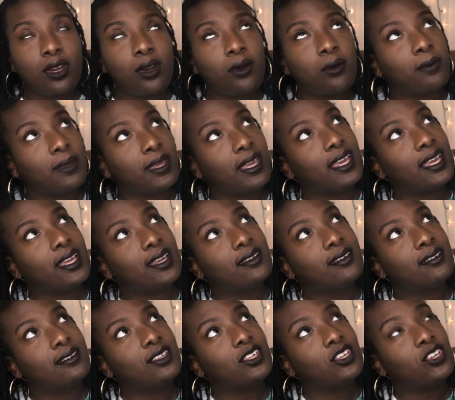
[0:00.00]
know me,
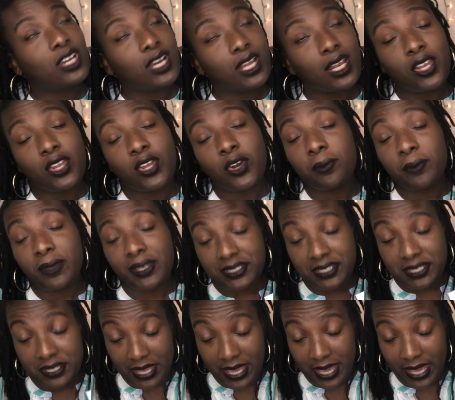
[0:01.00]
you're gonna know me
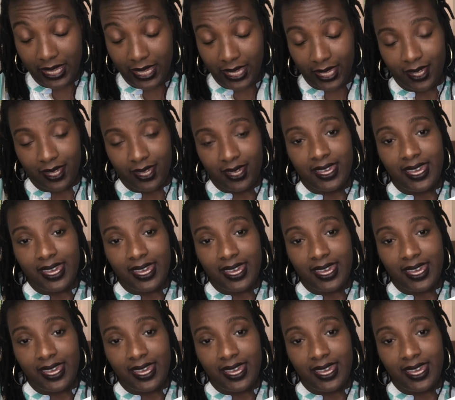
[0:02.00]
today.